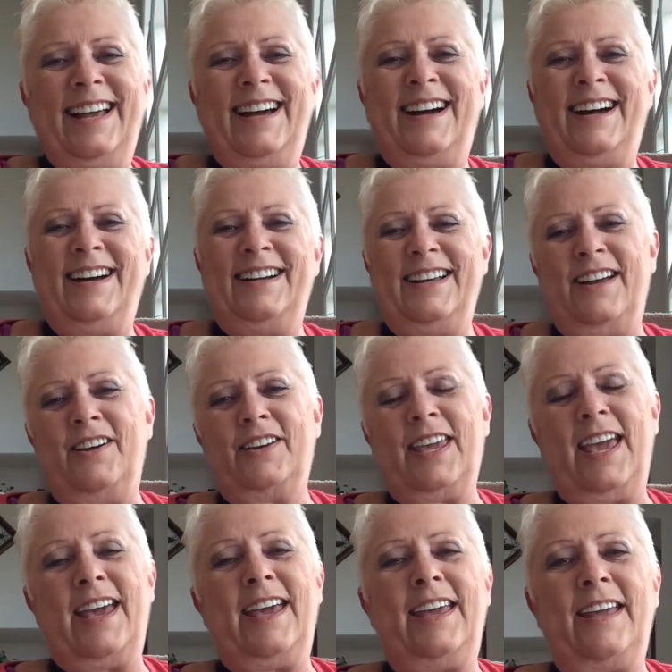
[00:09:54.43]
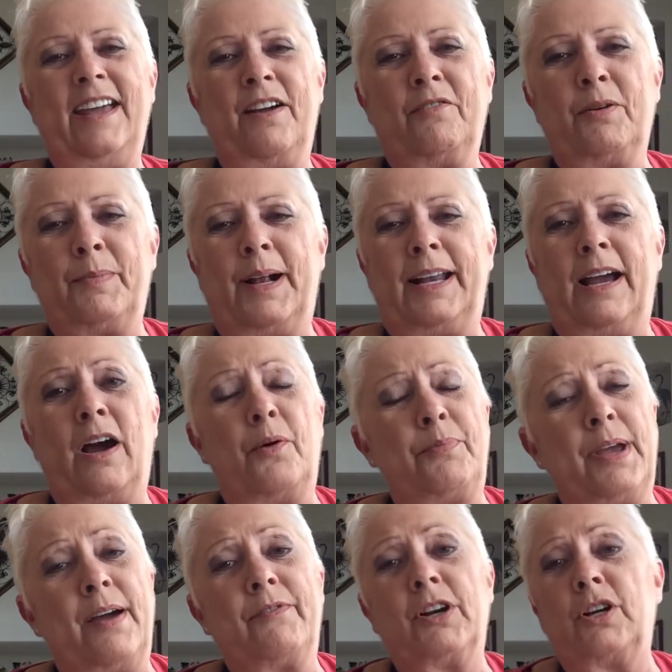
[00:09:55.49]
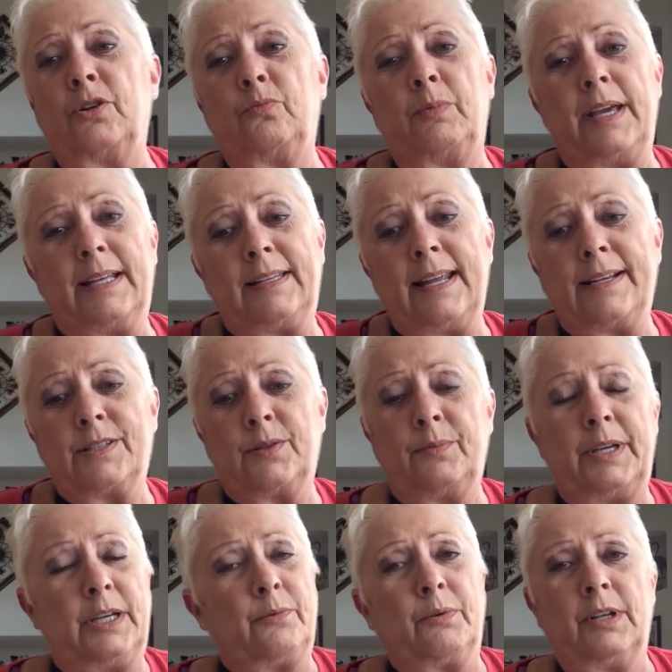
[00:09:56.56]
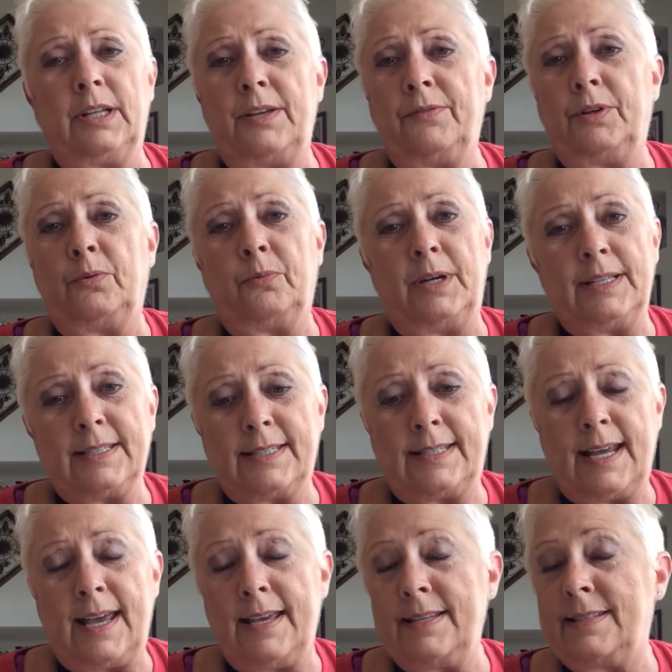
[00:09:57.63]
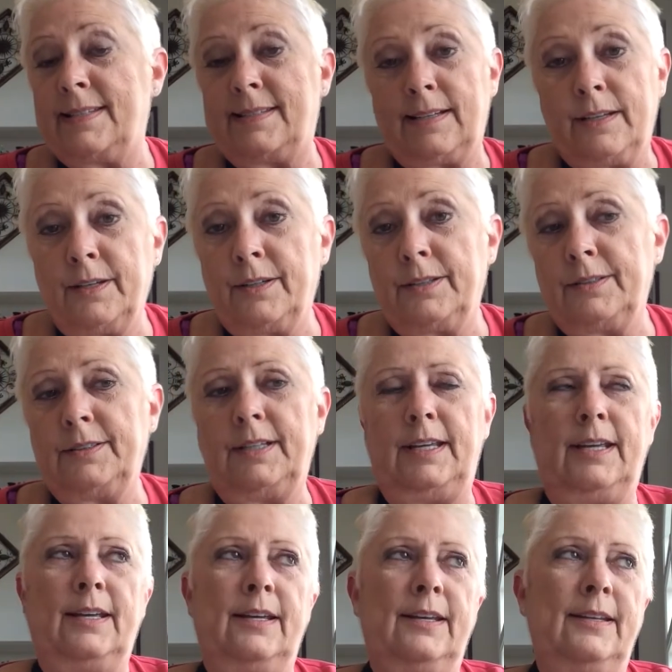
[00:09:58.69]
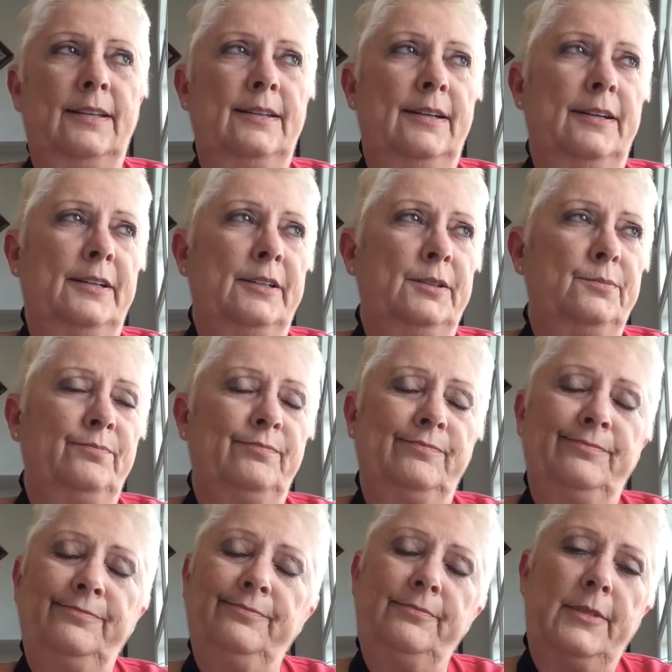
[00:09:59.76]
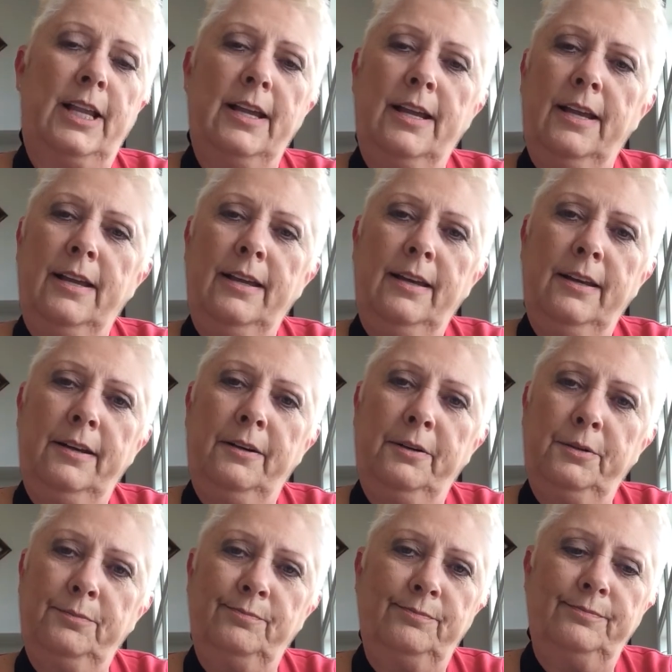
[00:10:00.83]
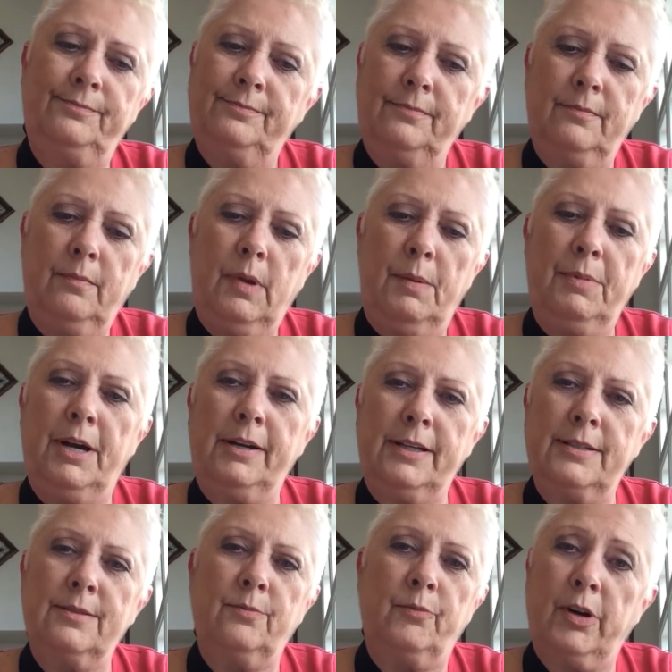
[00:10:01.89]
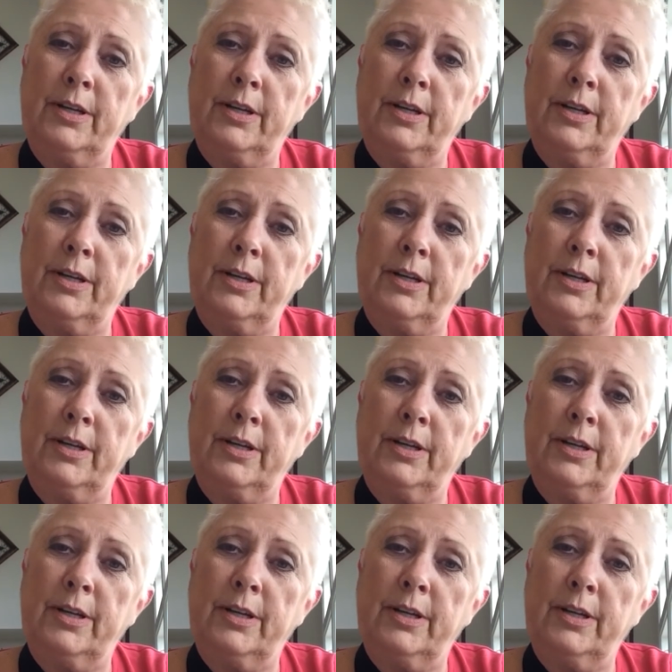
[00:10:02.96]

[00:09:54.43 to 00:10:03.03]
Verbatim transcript: uh, okay, everybody, I hope you have a good week next week. We're leaving Wednesday still, and, uh, you know, maybe I'll get some